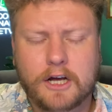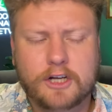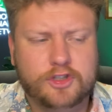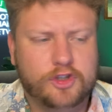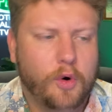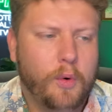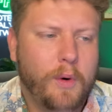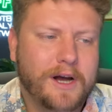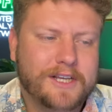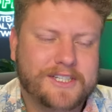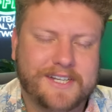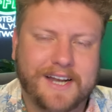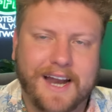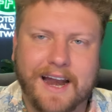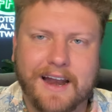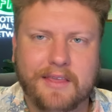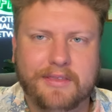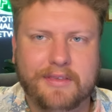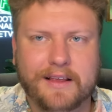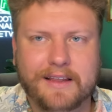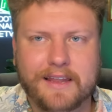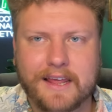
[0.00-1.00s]
So it wasn't
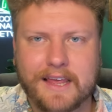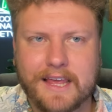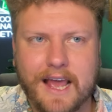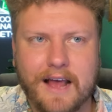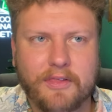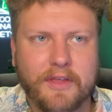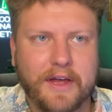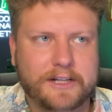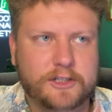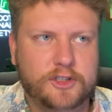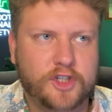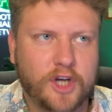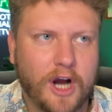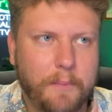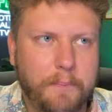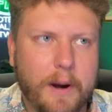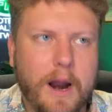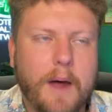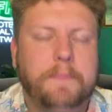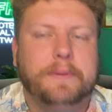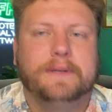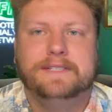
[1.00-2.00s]
anything to get, like,
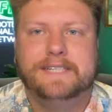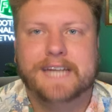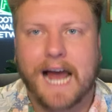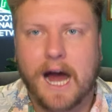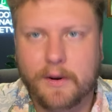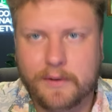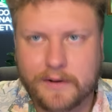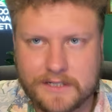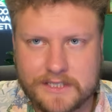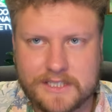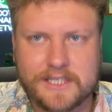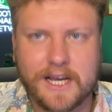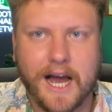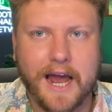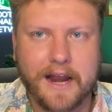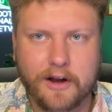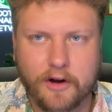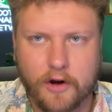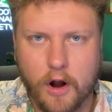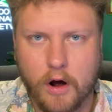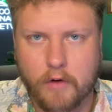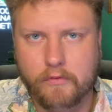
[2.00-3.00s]
jumping up and down
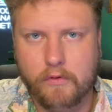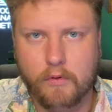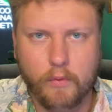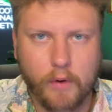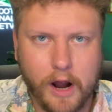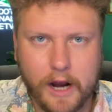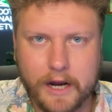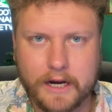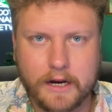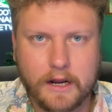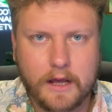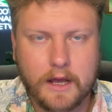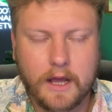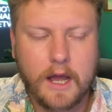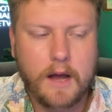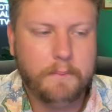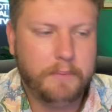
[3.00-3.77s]
excited over, right?